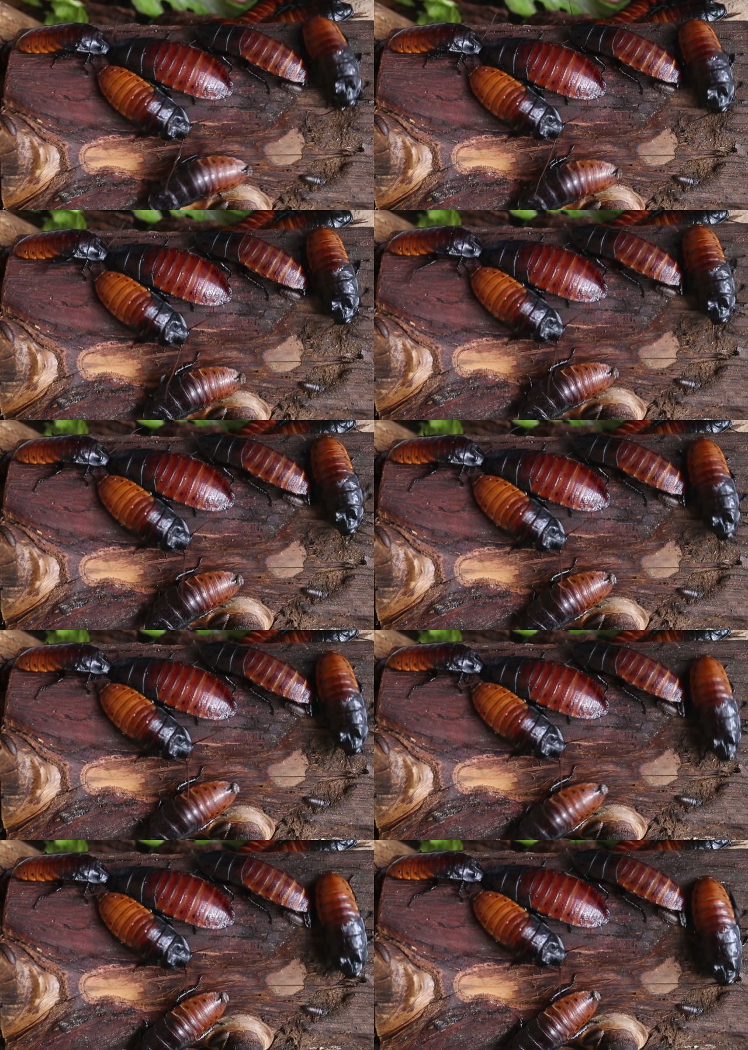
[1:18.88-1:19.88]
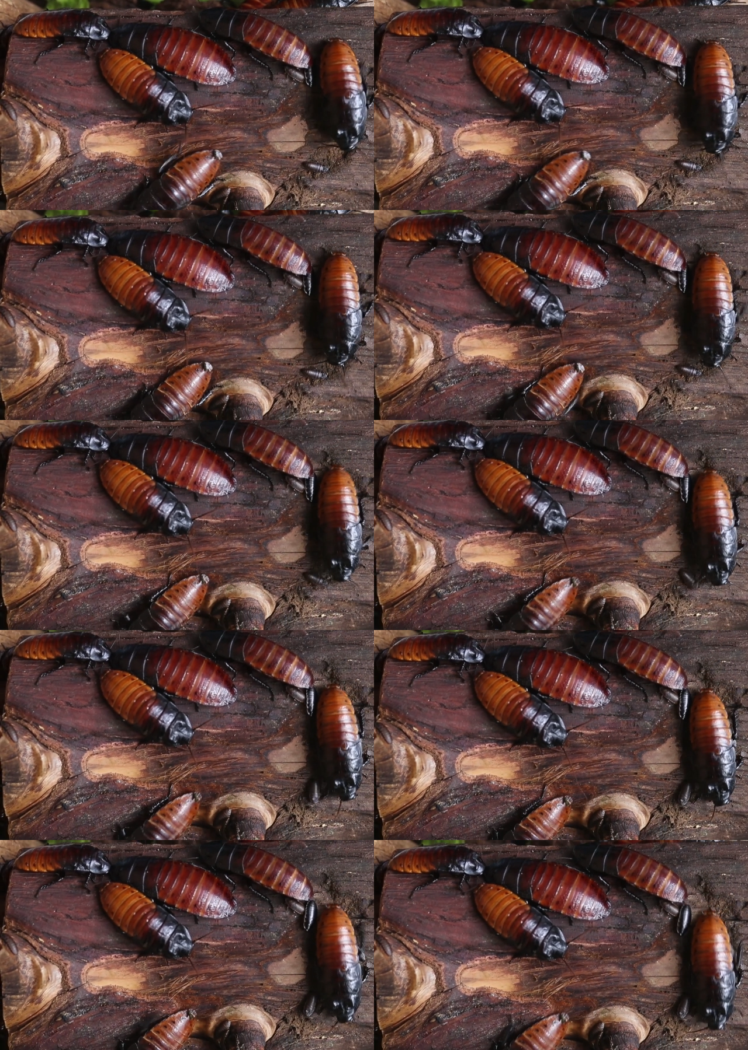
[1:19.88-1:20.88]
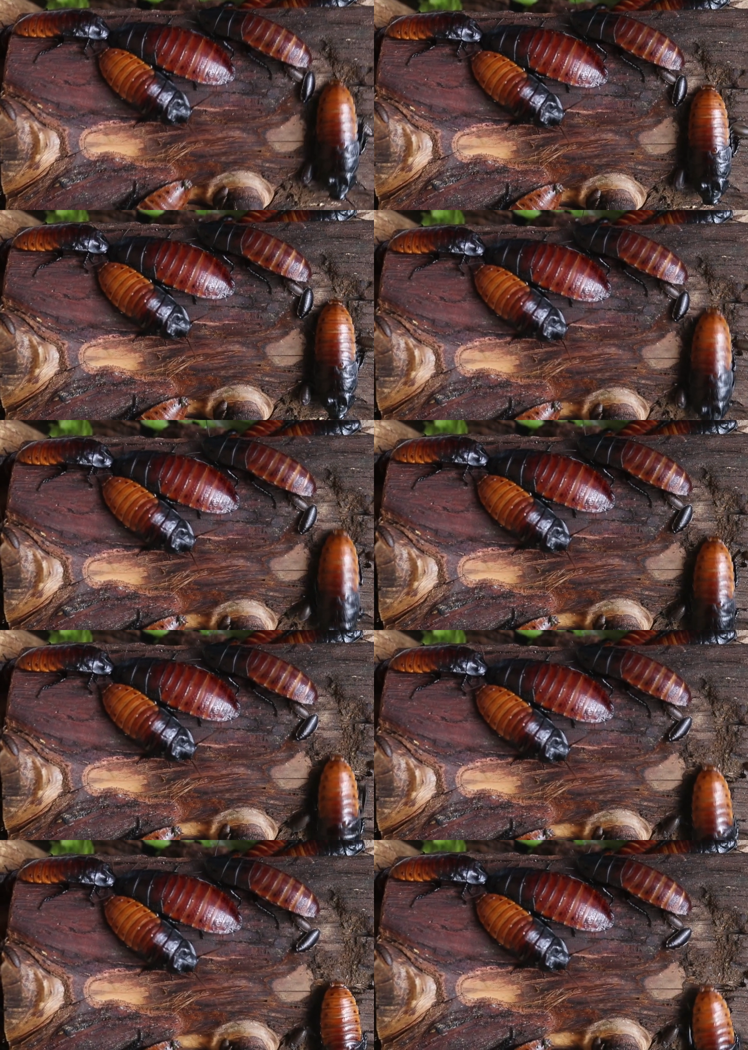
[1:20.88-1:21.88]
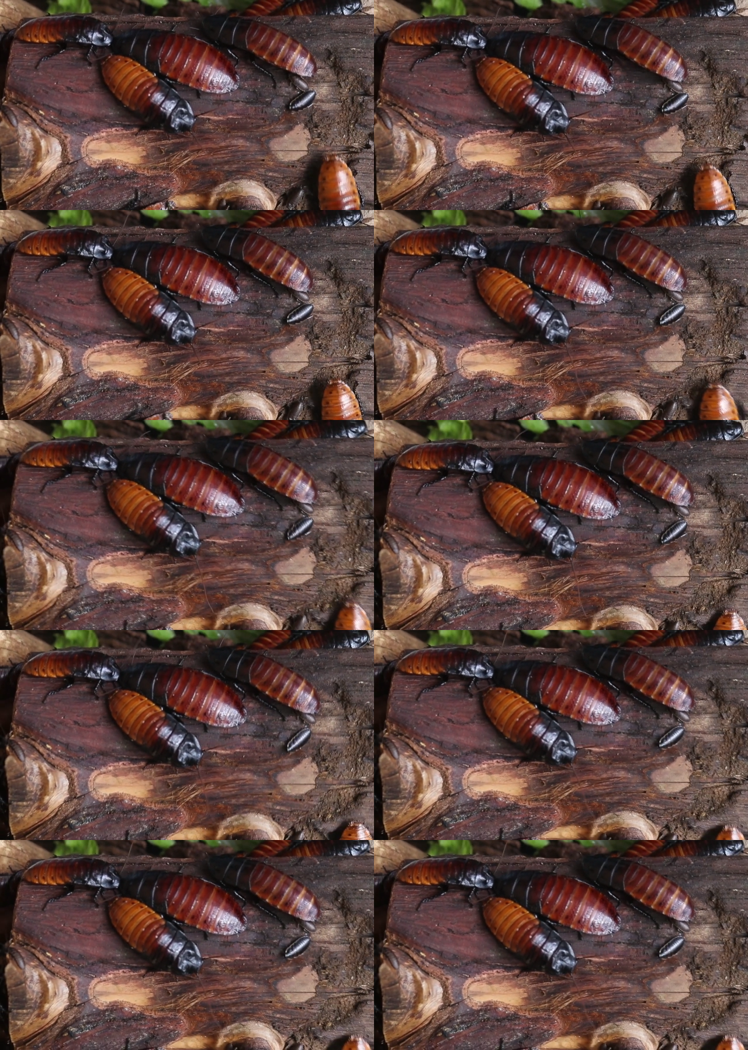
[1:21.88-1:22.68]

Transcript: No face is visible, so there are no lips to read.